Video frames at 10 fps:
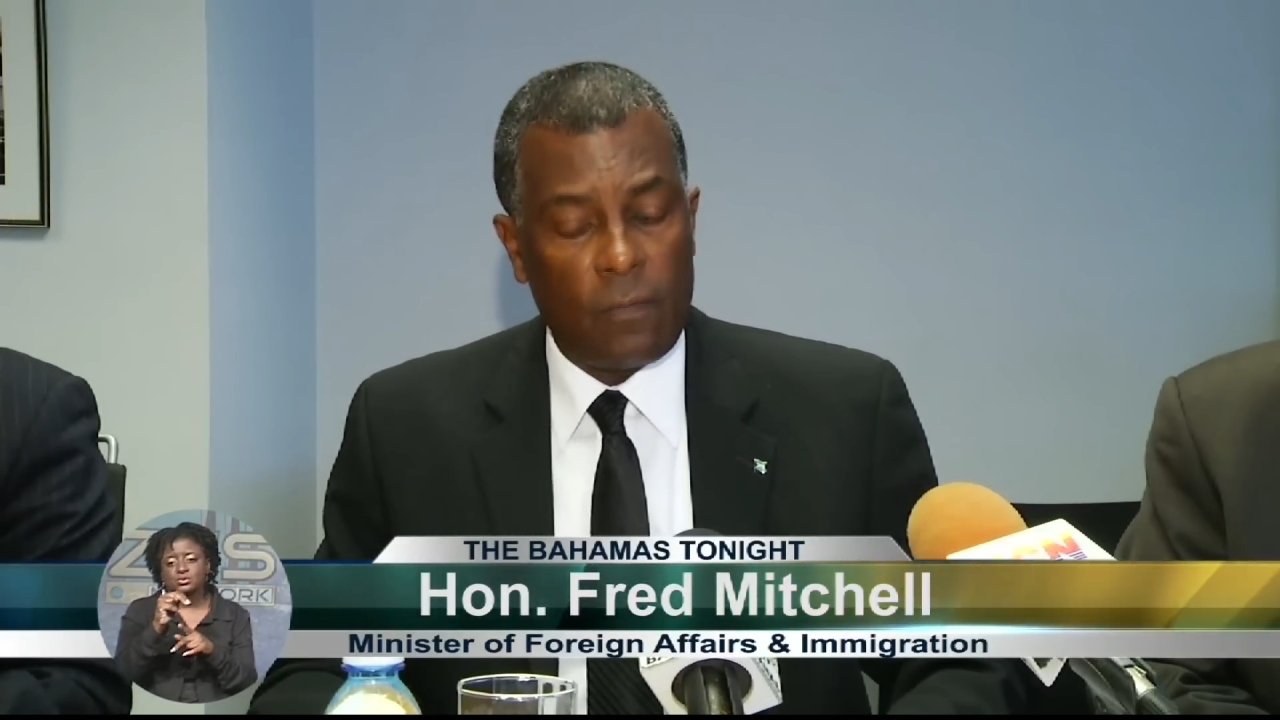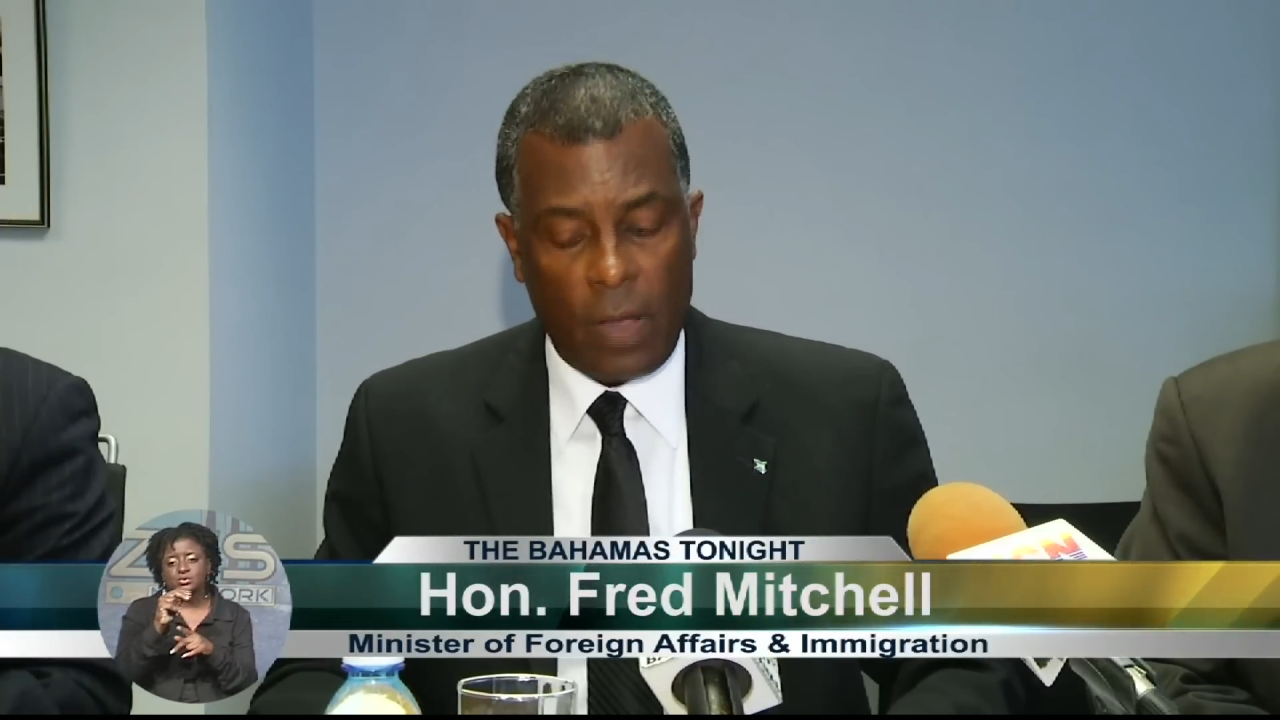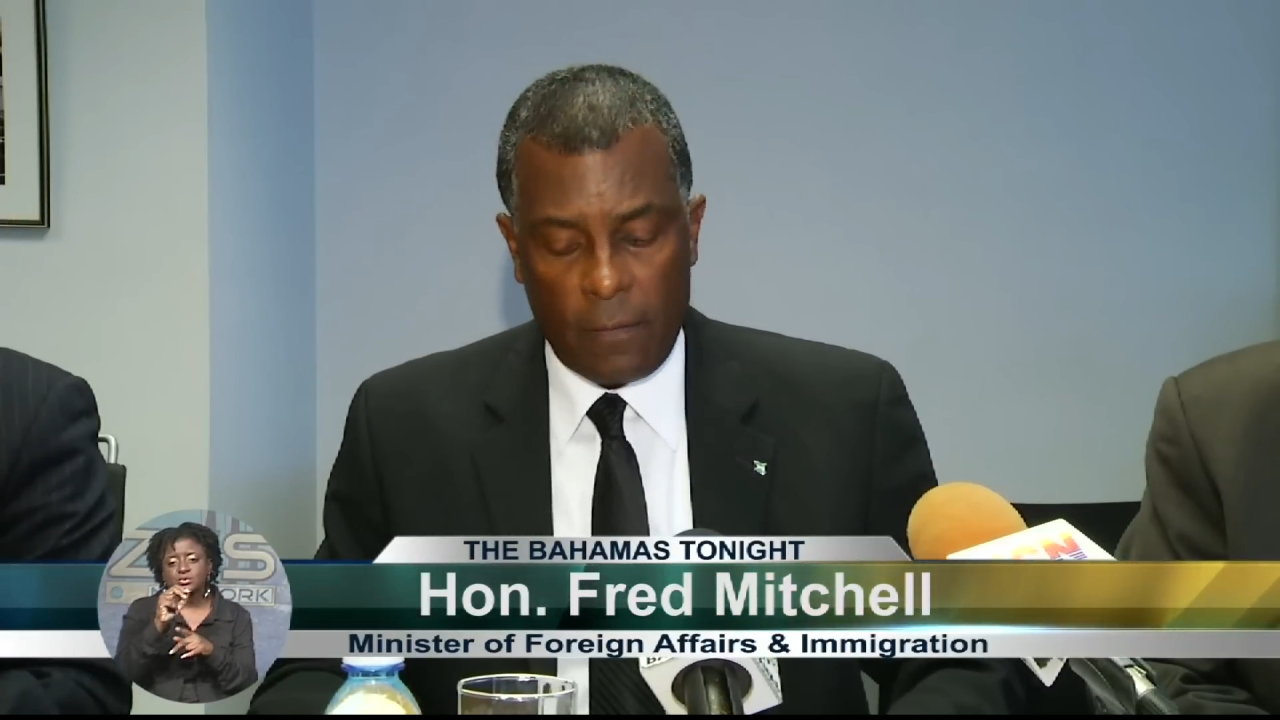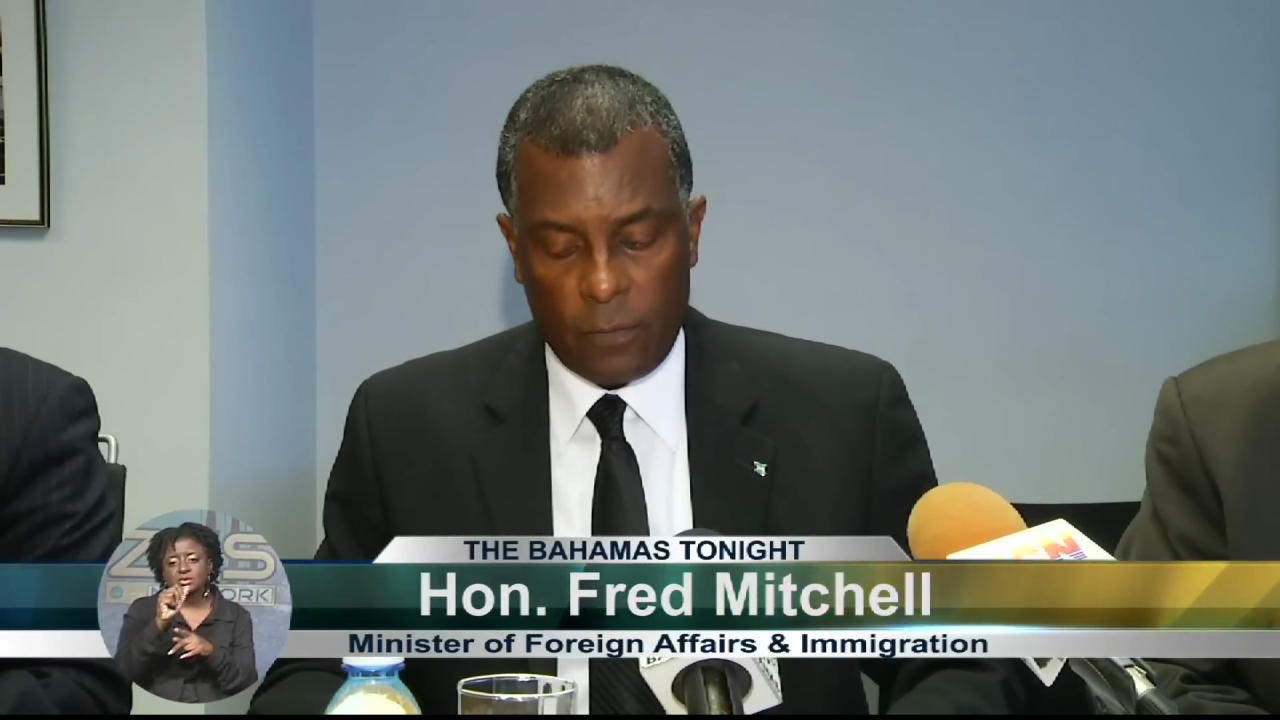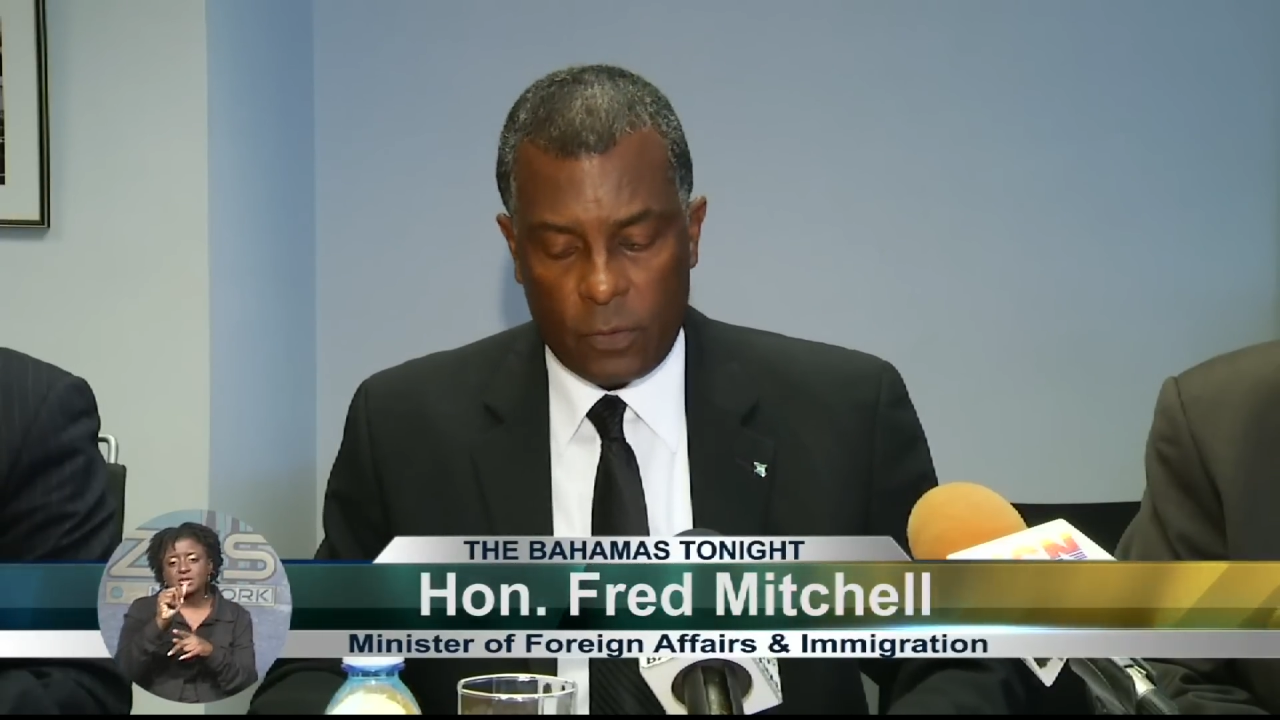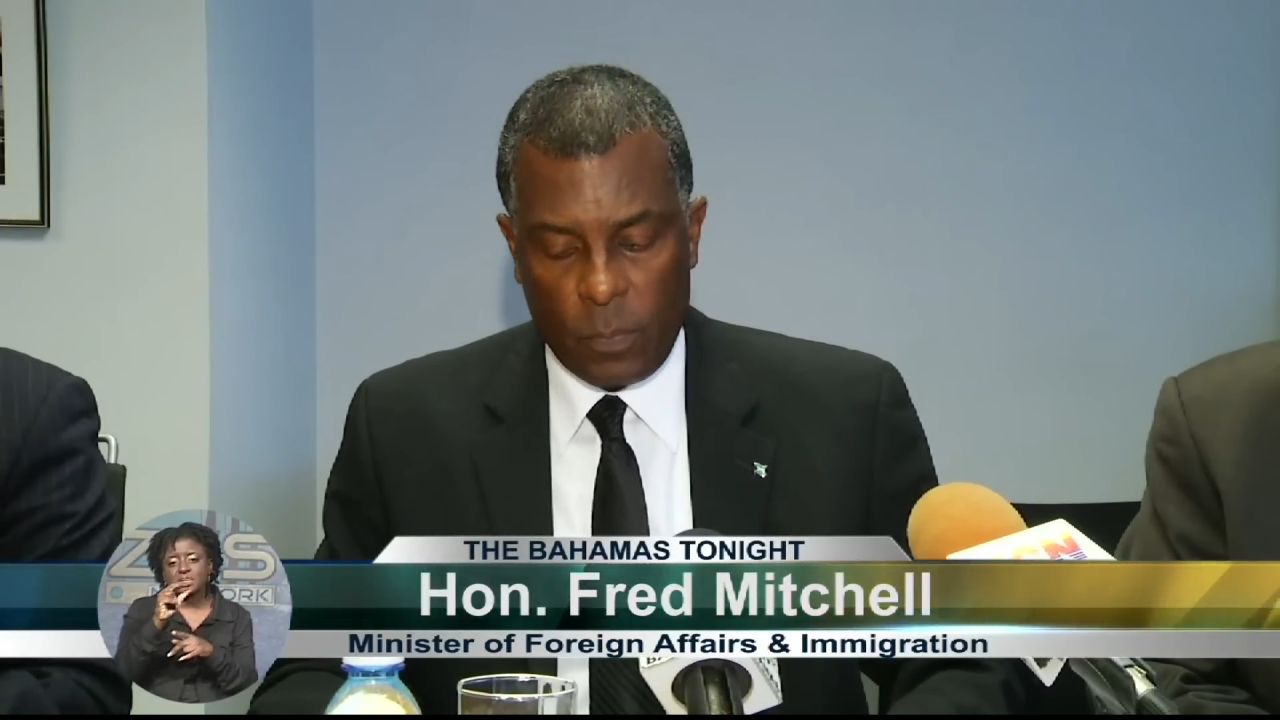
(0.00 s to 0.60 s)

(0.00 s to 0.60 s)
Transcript: of efforts